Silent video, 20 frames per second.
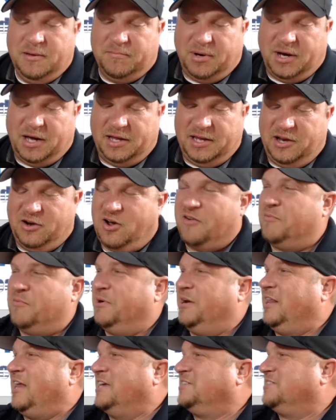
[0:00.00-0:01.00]
But,
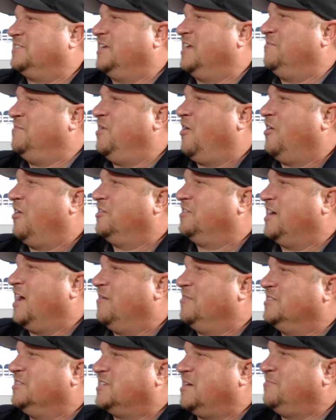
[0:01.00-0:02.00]
everybody likes to give me a hard
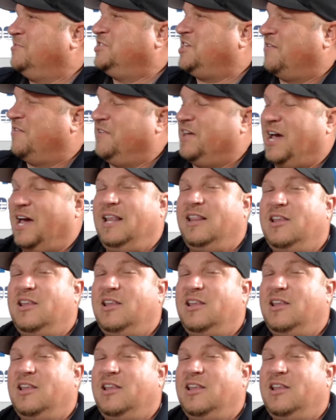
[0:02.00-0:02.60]
time because I'm a Chevy guy.